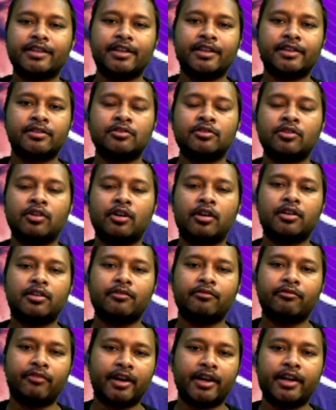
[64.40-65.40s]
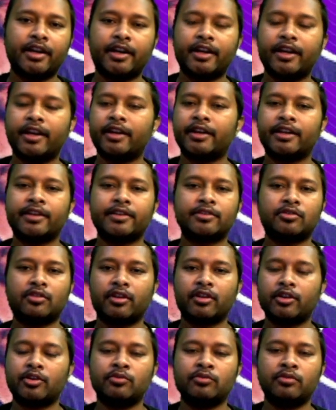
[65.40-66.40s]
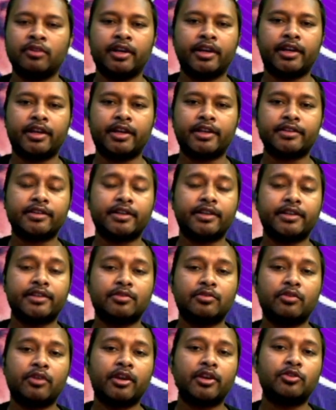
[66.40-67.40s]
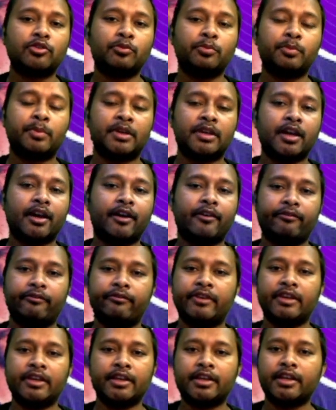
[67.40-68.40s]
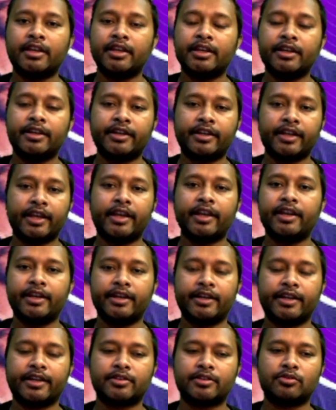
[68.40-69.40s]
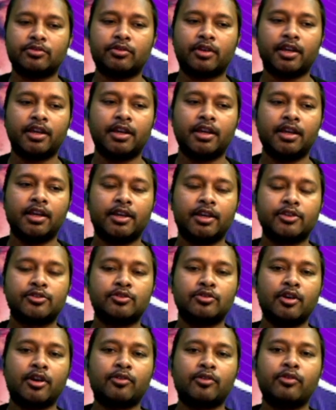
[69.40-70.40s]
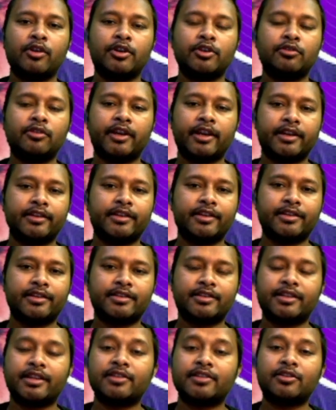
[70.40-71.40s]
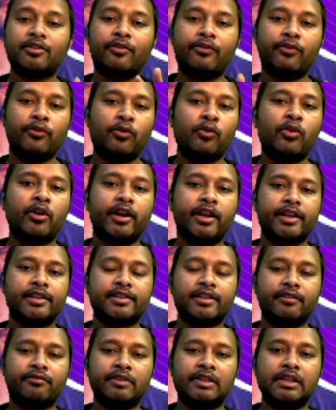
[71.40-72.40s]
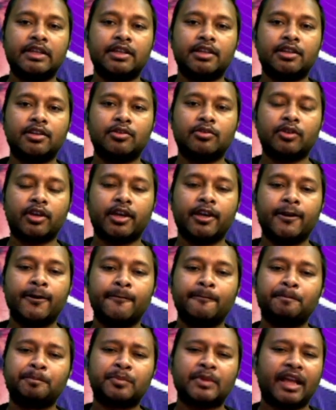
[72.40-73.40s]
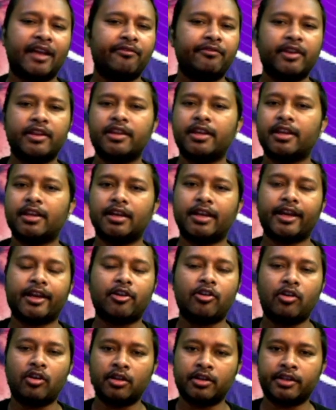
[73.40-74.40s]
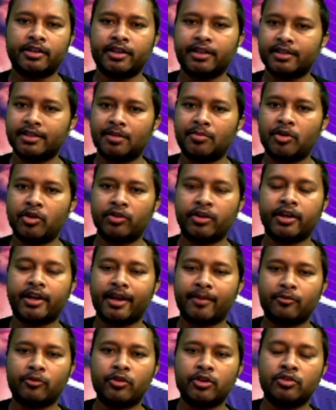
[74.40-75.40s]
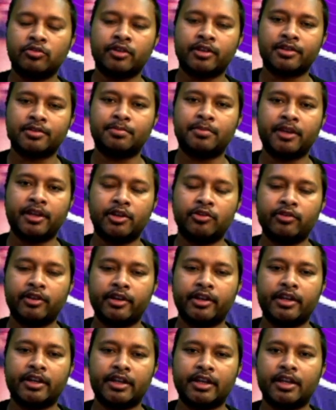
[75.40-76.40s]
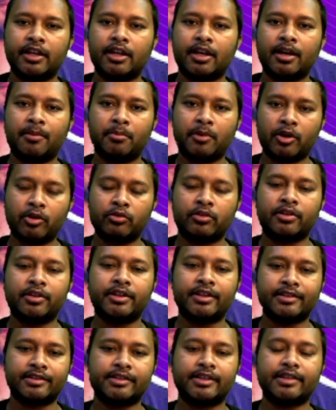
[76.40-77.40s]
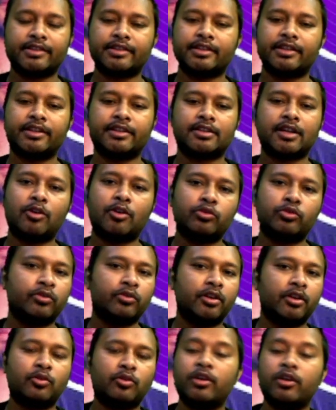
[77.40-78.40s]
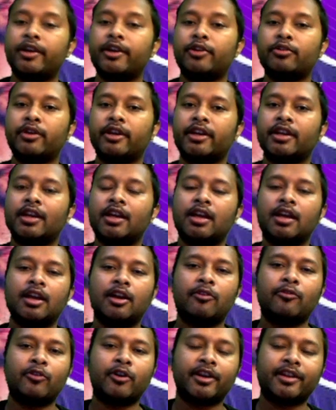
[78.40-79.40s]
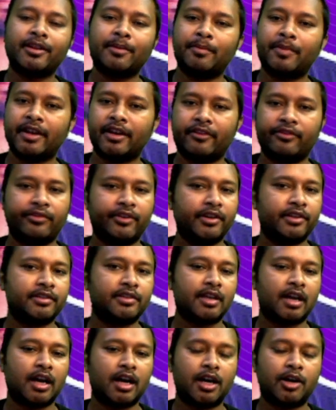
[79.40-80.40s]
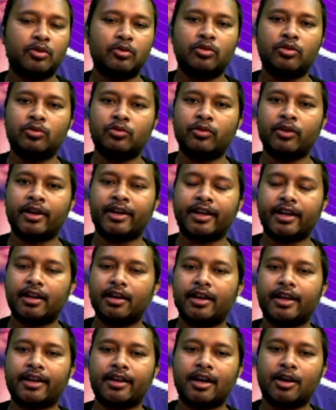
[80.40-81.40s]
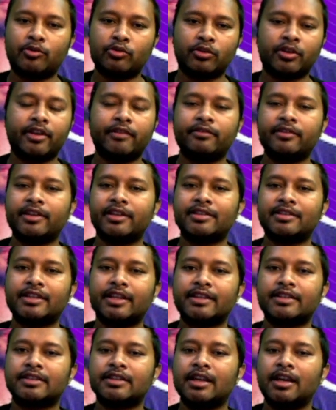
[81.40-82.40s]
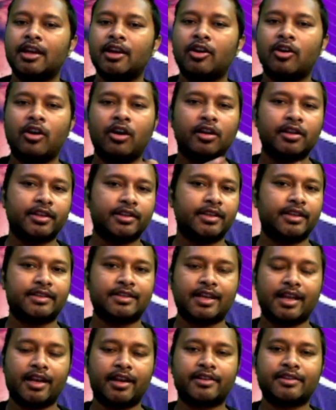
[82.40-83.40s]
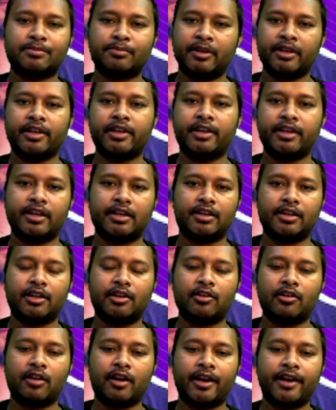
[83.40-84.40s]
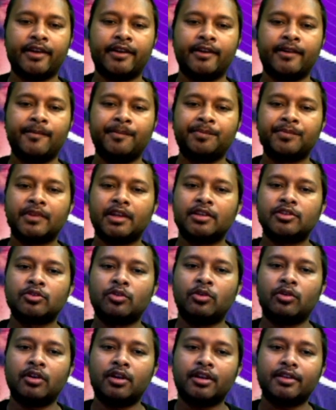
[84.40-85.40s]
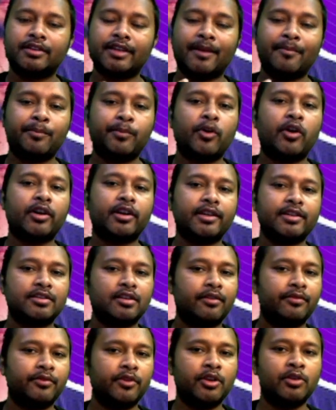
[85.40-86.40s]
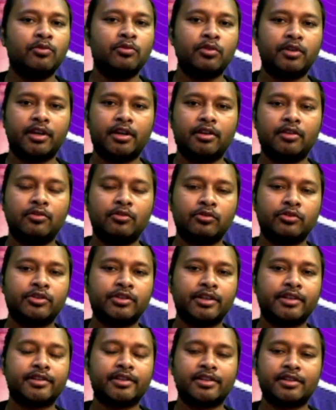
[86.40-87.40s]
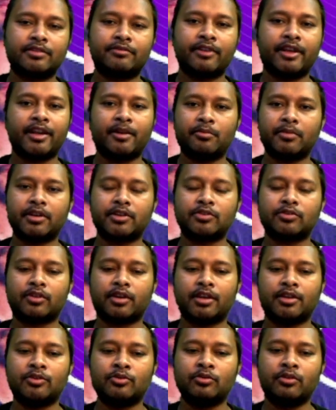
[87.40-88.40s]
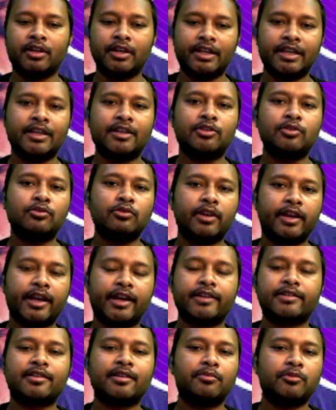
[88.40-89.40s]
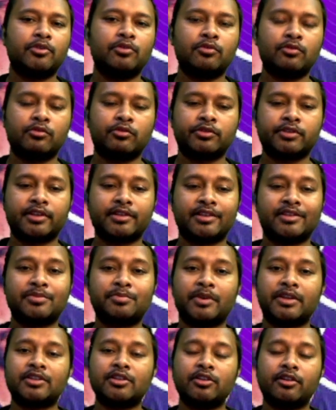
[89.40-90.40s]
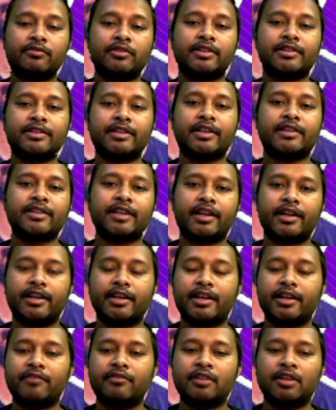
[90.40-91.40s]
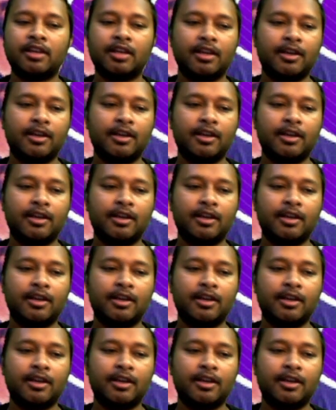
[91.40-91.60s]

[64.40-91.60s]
is not one day test or a 2 day test, it's going to be a weekly daily test. Okay, so you are going to get this test 4 days a week. Okay, everything, like all the things about it, I'm going to explain you in detail about this test series, how to enroll into it, what are the benefits, how to give this test. All the things I'll explain in detail. All right, so the importance of new questions is very much, okay, you need to get some new questions, especially of the CSIR net level,